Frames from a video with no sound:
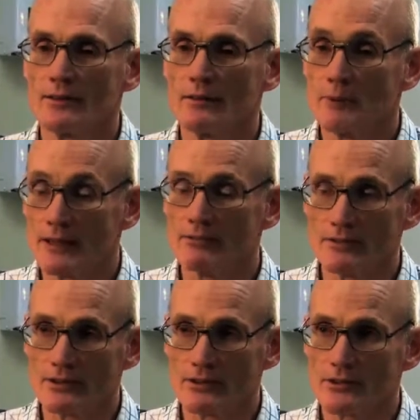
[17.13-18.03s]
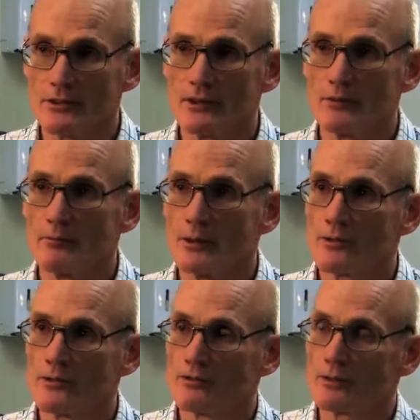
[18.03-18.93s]
benefits both
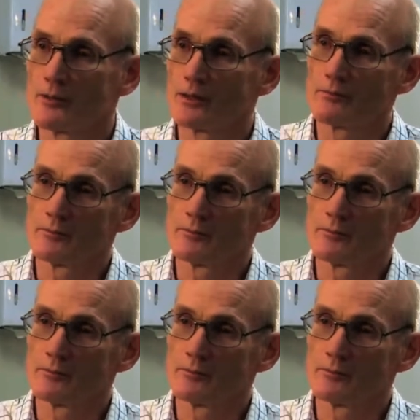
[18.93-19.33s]
from a